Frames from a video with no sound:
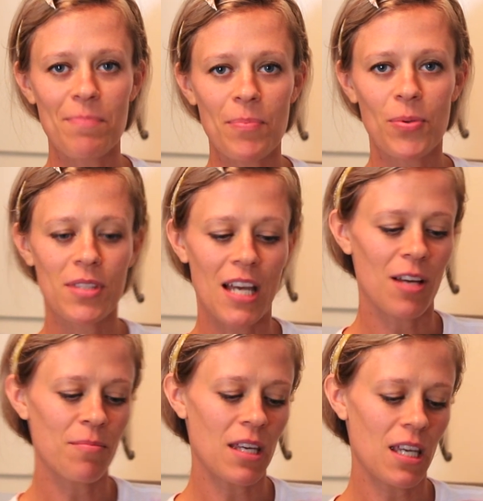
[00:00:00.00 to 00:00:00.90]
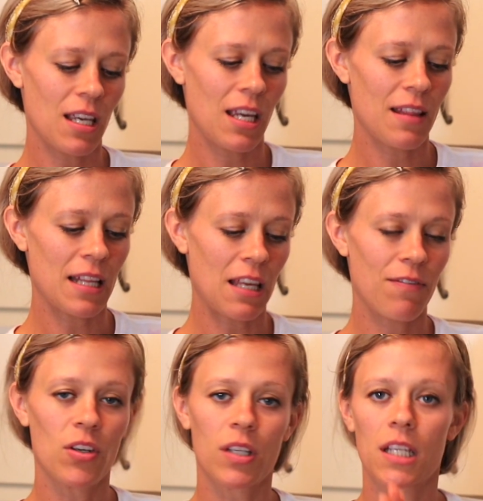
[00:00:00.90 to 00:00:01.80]
of people tell me that they
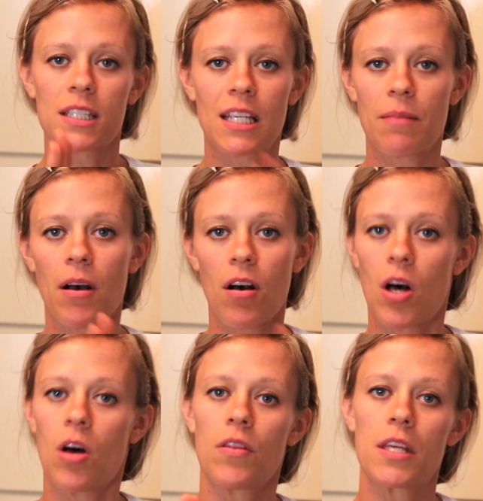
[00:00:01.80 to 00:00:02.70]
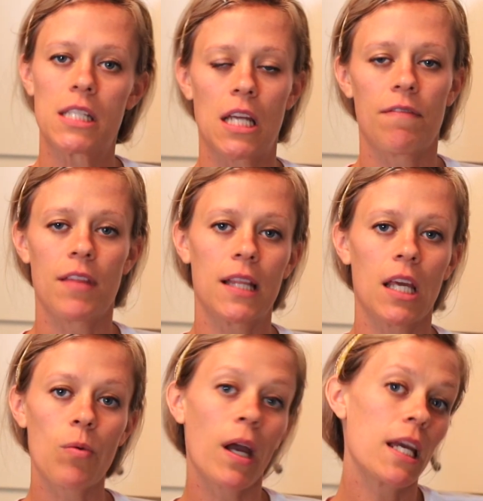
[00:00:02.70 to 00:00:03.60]
feel guilty about all this stuff that they
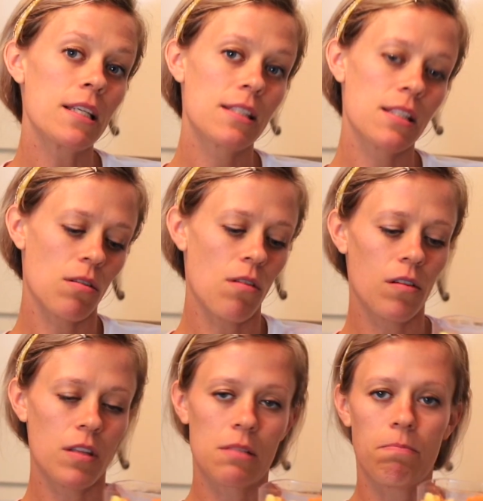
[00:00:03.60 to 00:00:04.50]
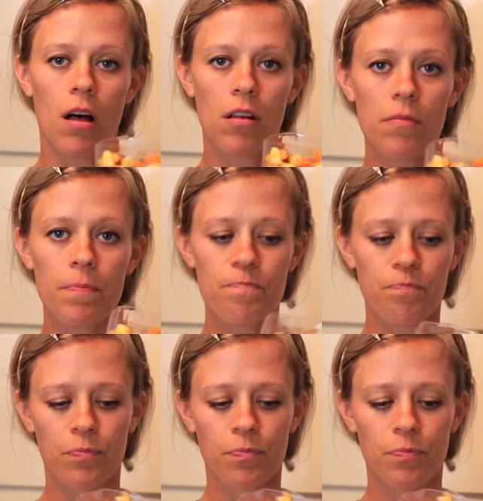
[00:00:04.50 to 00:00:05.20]
waste, so all this pulp.